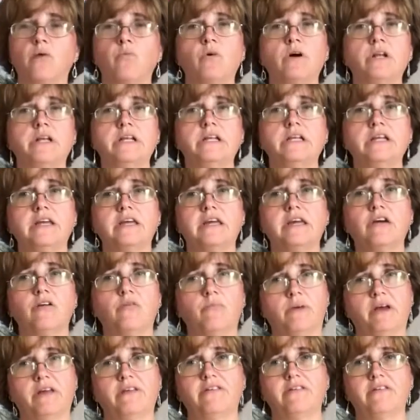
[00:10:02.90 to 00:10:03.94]
I wanted to kill
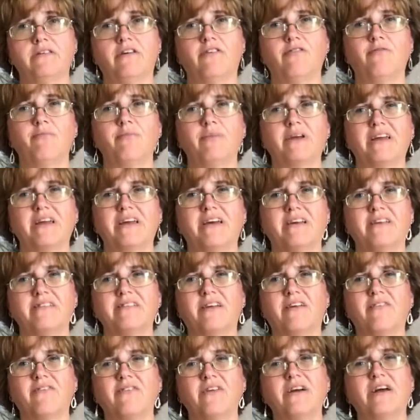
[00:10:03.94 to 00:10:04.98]
myself
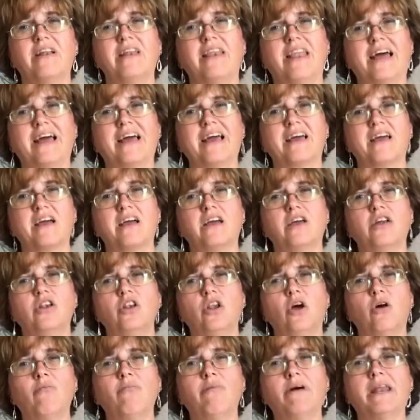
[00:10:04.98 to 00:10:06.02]
because I felt like
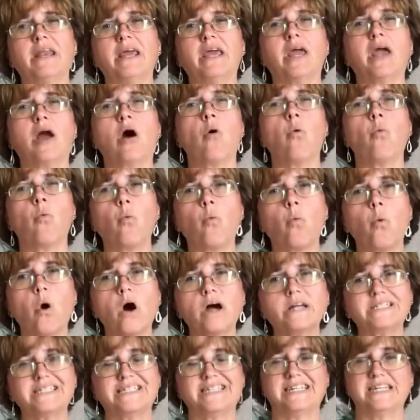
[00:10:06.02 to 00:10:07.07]
nobody
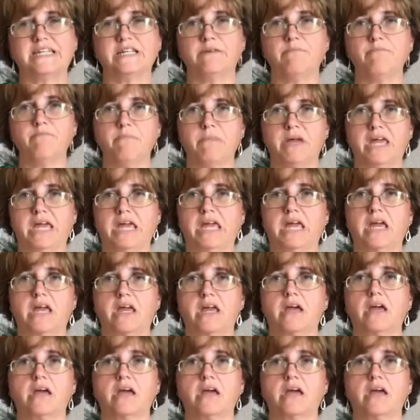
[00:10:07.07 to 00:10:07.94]
wanted me.